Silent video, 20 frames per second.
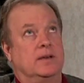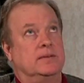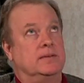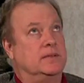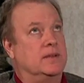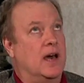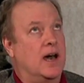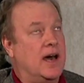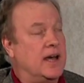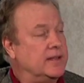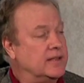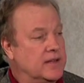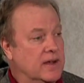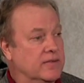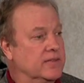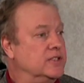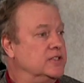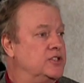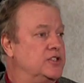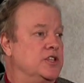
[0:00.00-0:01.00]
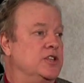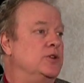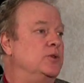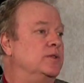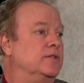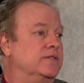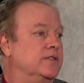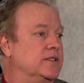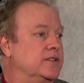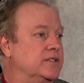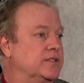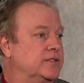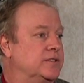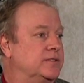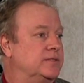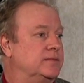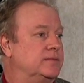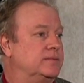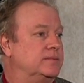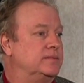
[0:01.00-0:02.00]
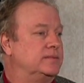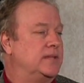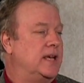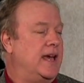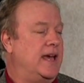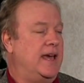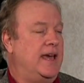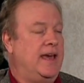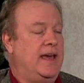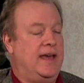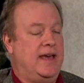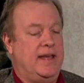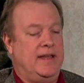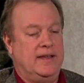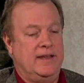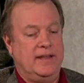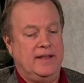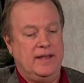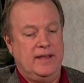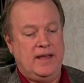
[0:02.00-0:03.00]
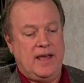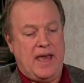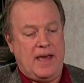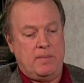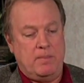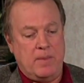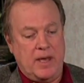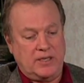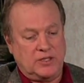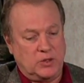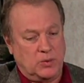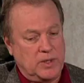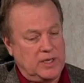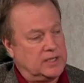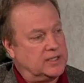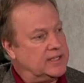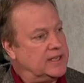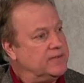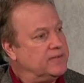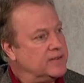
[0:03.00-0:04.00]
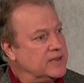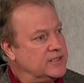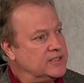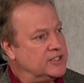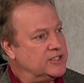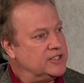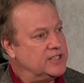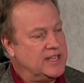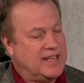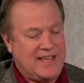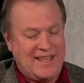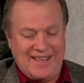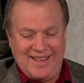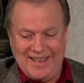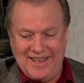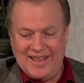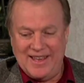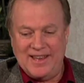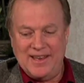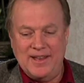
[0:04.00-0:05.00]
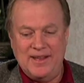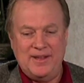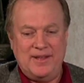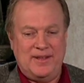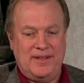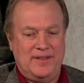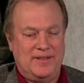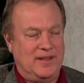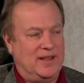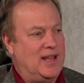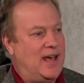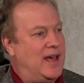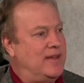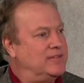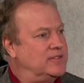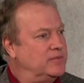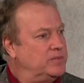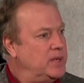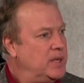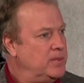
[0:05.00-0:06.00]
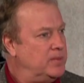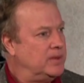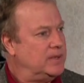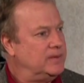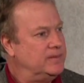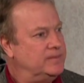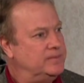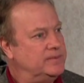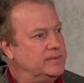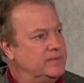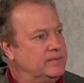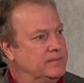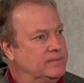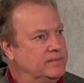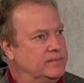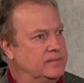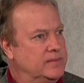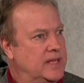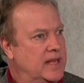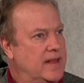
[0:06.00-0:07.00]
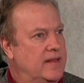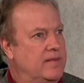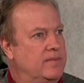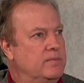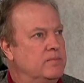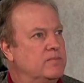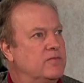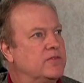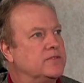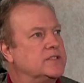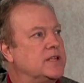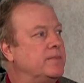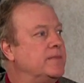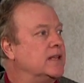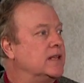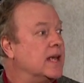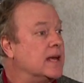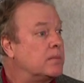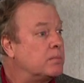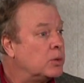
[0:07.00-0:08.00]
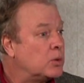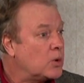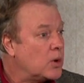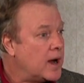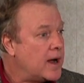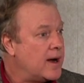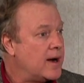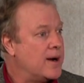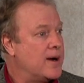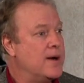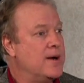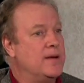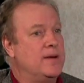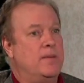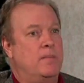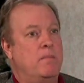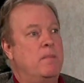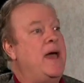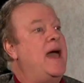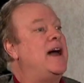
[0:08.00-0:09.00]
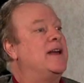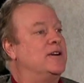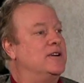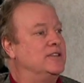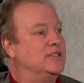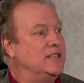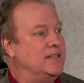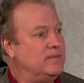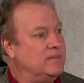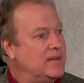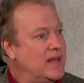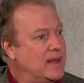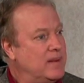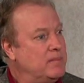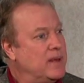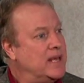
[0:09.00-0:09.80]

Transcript: God governs the universe and makes a real difference in the lives of people. And something like prayer matters and